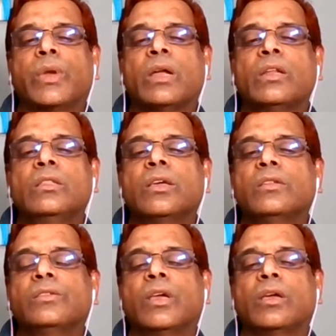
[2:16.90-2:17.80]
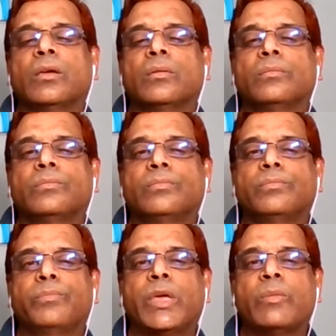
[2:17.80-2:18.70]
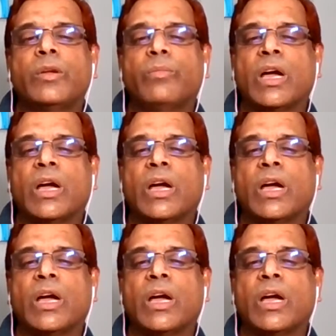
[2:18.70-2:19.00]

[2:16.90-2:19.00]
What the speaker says: Pranahita is a pyramid